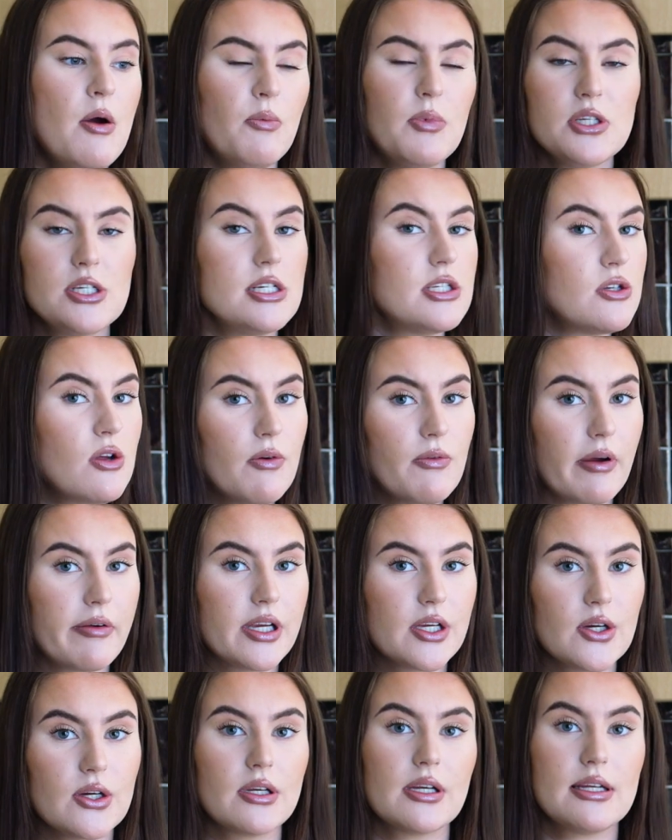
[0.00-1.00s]
which is not
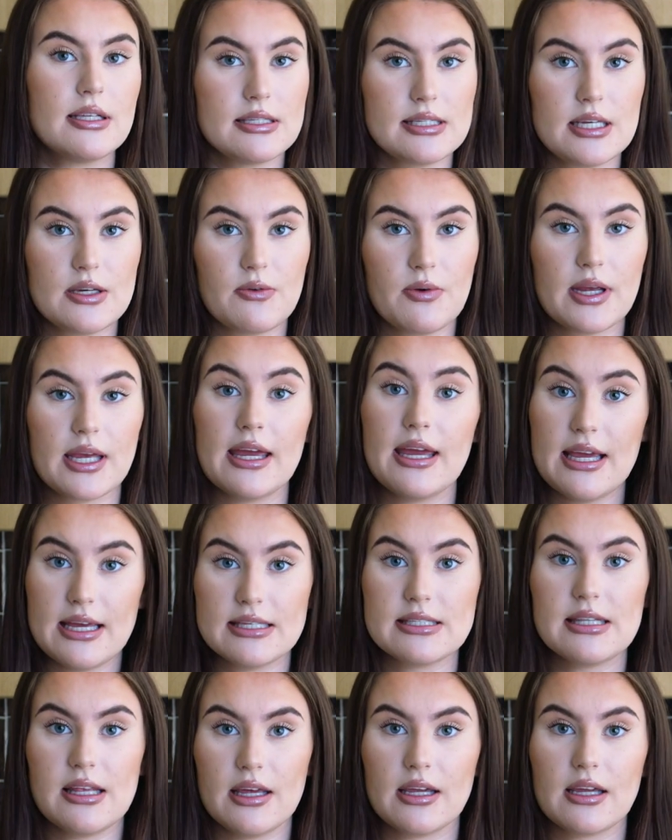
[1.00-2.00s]
very good considering it
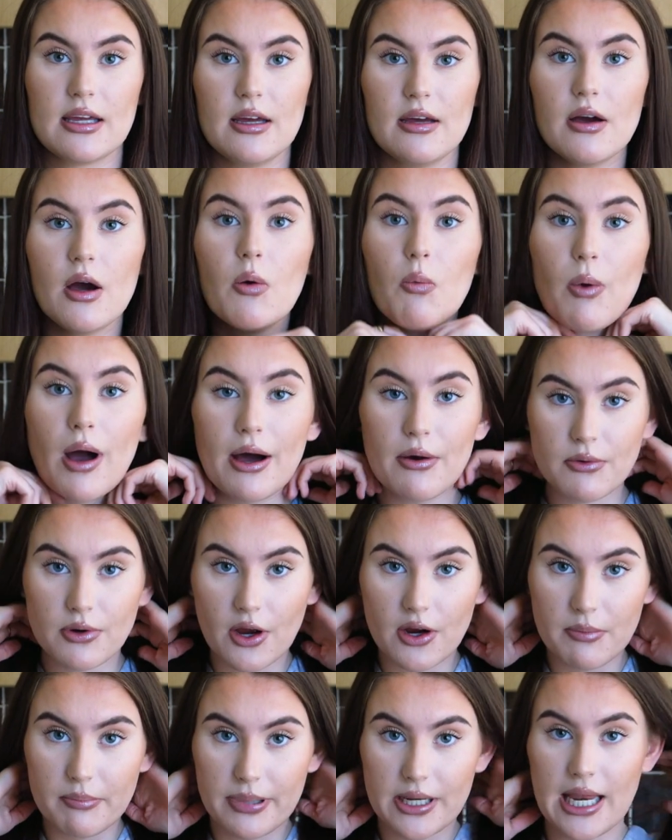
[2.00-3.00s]
is like a
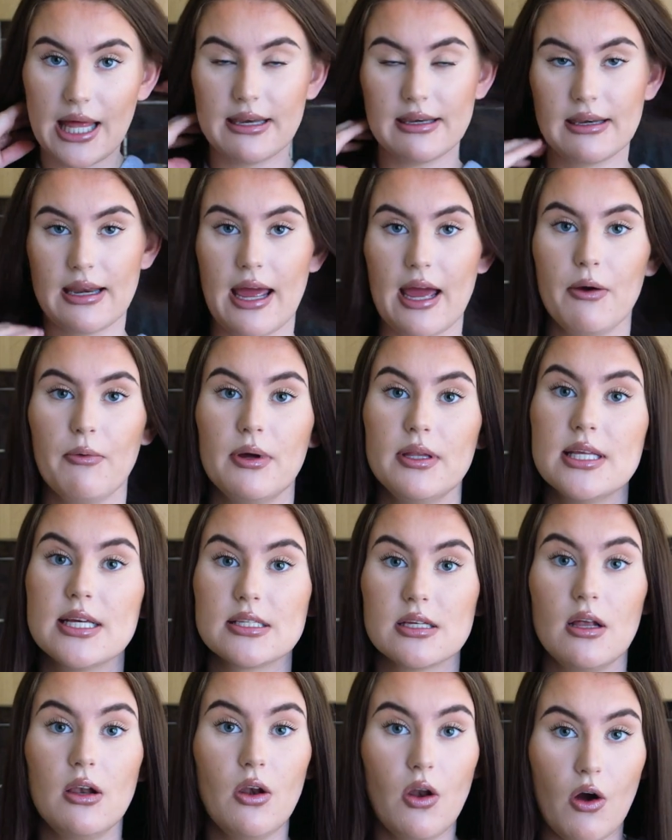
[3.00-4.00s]
well-known plan now and
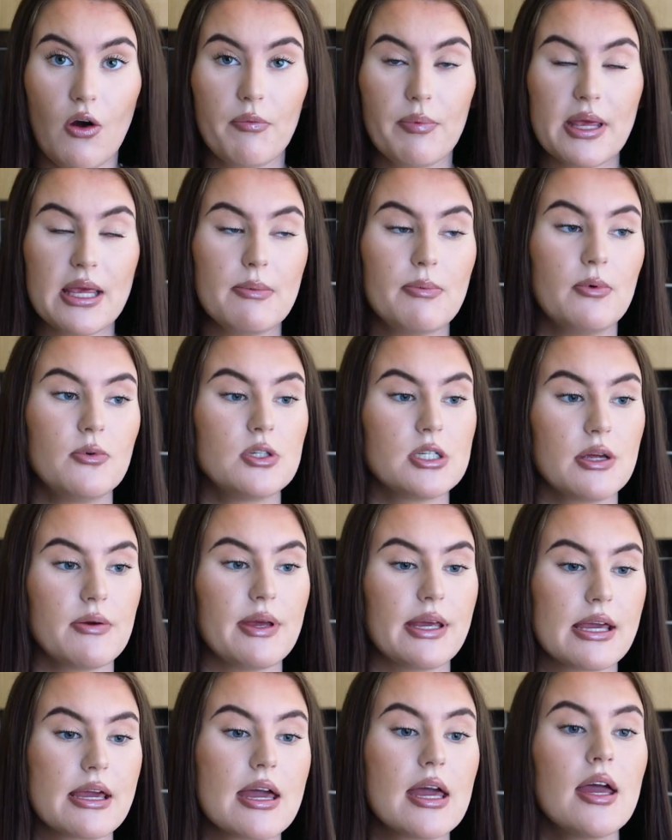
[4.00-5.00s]
there's a lot of people
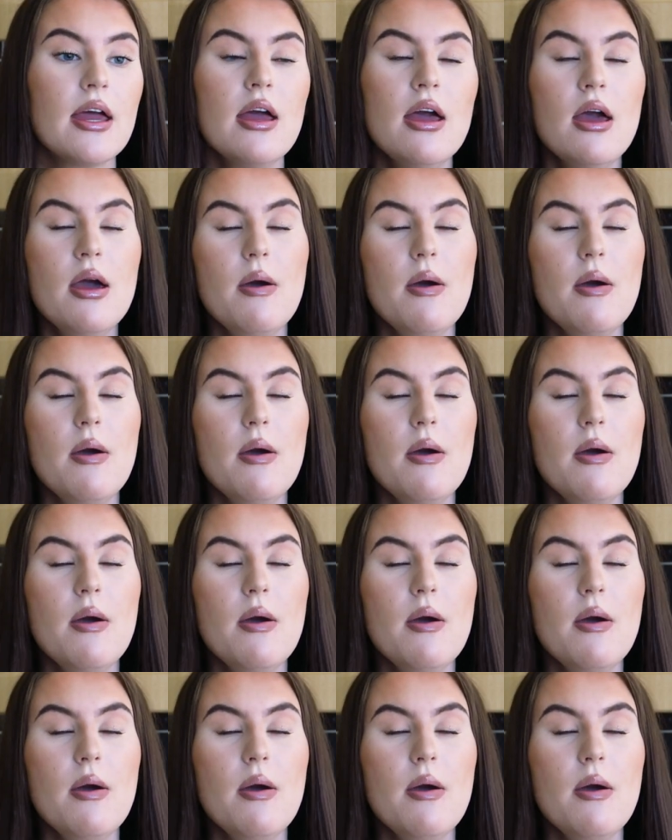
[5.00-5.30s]
doing it.